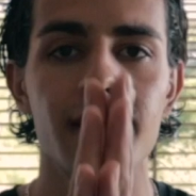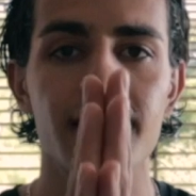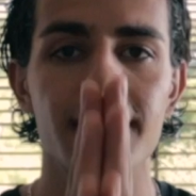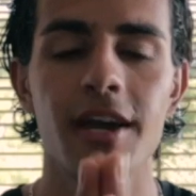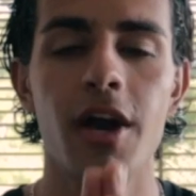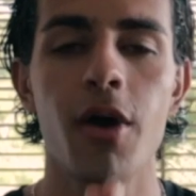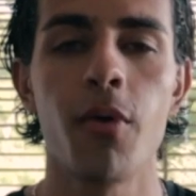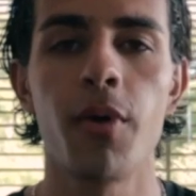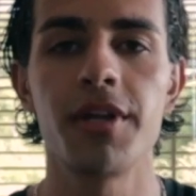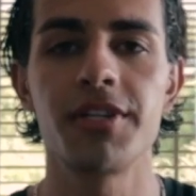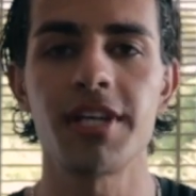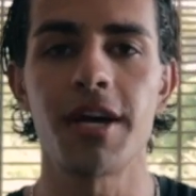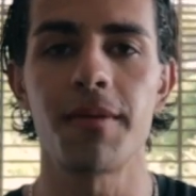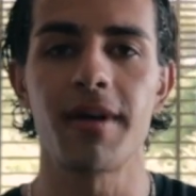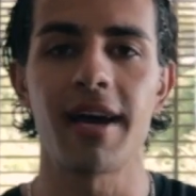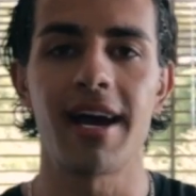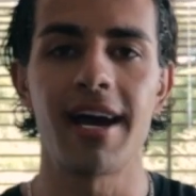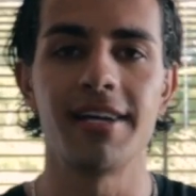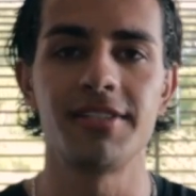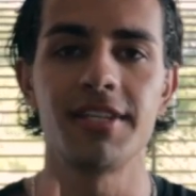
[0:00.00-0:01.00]
Yo, what is up
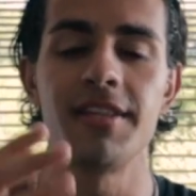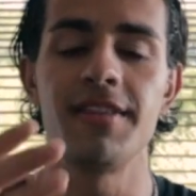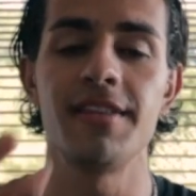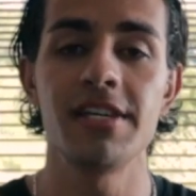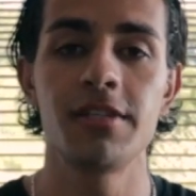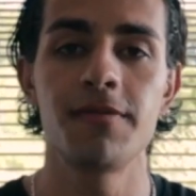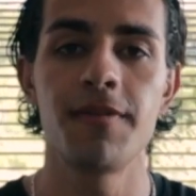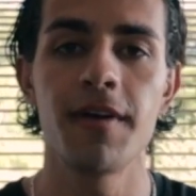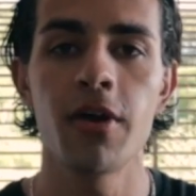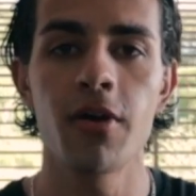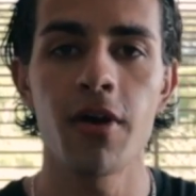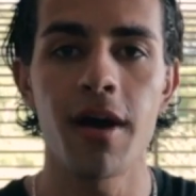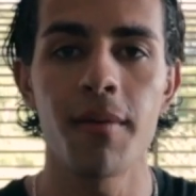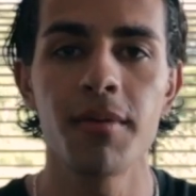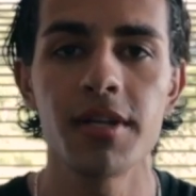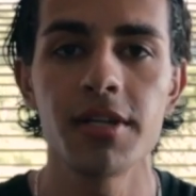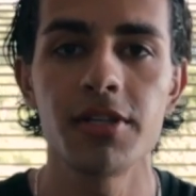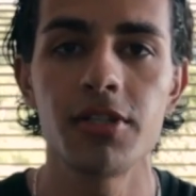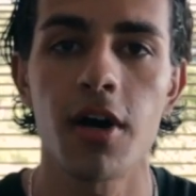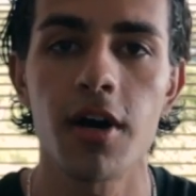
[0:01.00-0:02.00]
guys? In this video, I'm
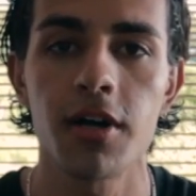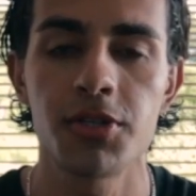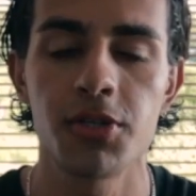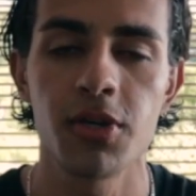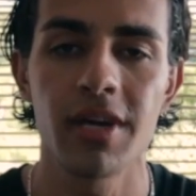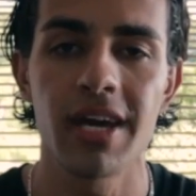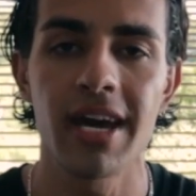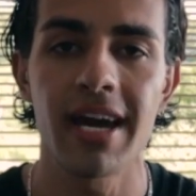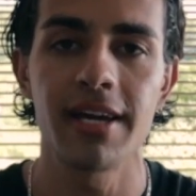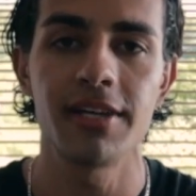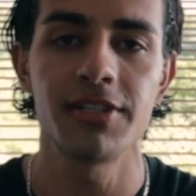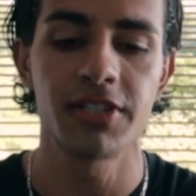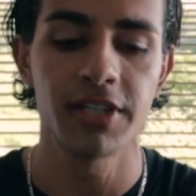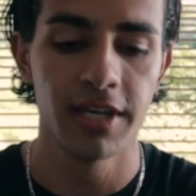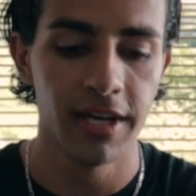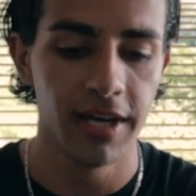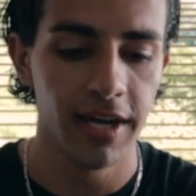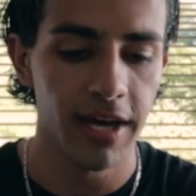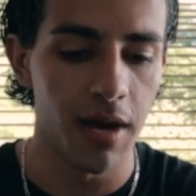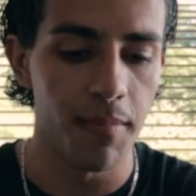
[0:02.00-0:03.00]
gonna talk to you guys
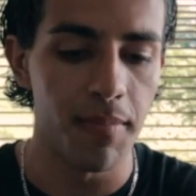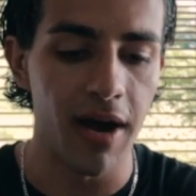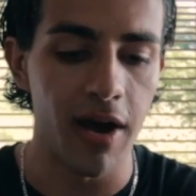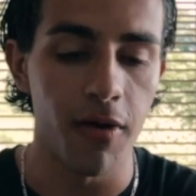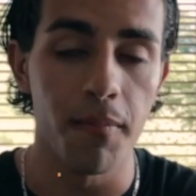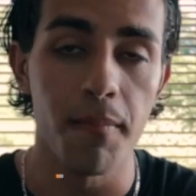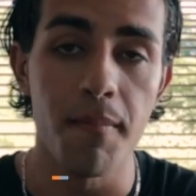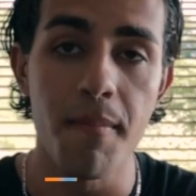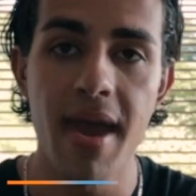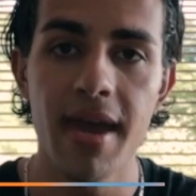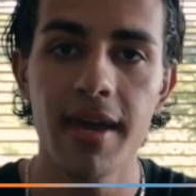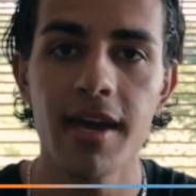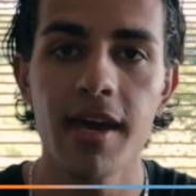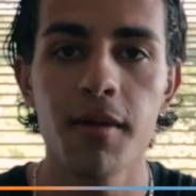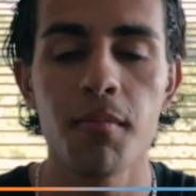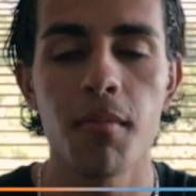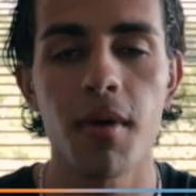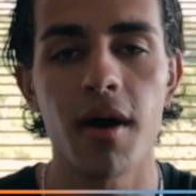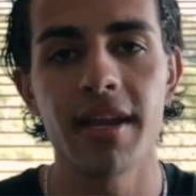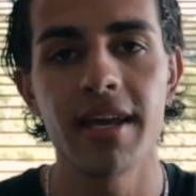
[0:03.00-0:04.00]
about
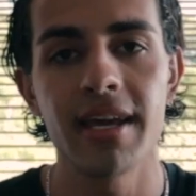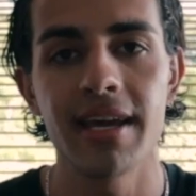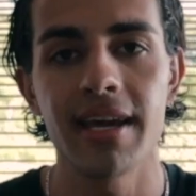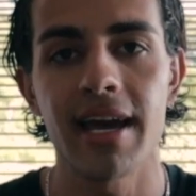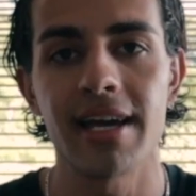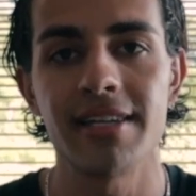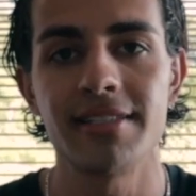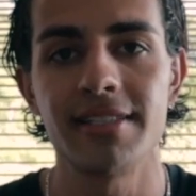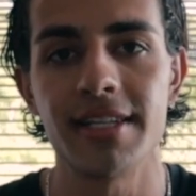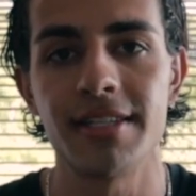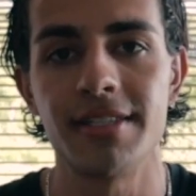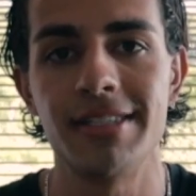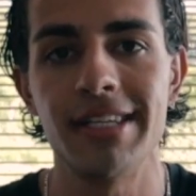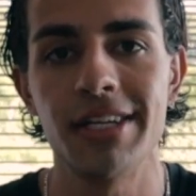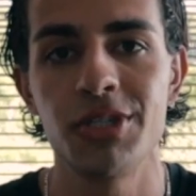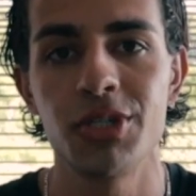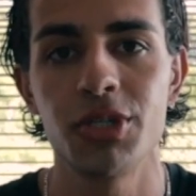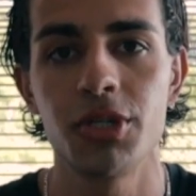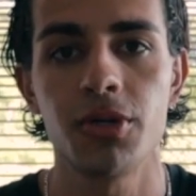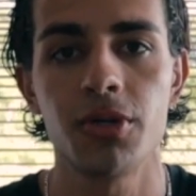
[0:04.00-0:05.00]
making money as a
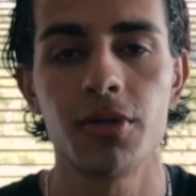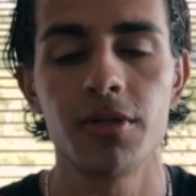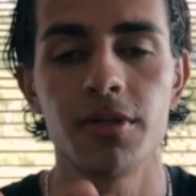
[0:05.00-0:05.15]
digital